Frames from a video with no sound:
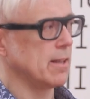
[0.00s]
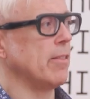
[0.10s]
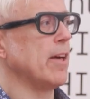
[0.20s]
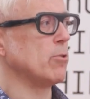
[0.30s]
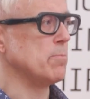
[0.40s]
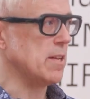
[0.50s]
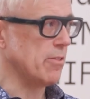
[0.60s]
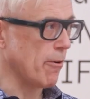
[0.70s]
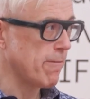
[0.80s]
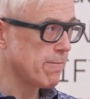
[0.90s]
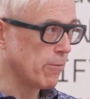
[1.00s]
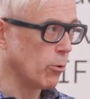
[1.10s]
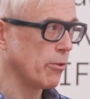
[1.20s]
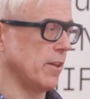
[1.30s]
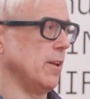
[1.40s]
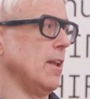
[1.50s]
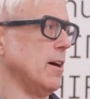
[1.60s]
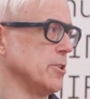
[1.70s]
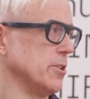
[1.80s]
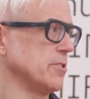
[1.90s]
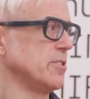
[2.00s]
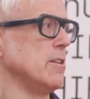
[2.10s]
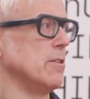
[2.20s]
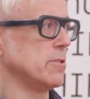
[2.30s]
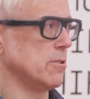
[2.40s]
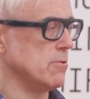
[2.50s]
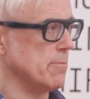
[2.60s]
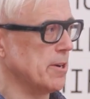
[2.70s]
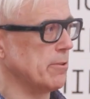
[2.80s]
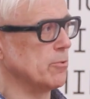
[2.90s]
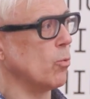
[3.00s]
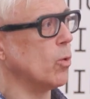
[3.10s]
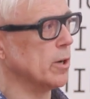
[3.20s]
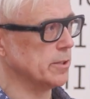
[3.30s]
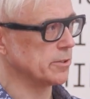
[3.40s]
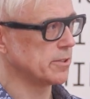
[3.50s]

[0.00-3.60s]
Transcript: they would be the fourth largest CO2 emitter in the world,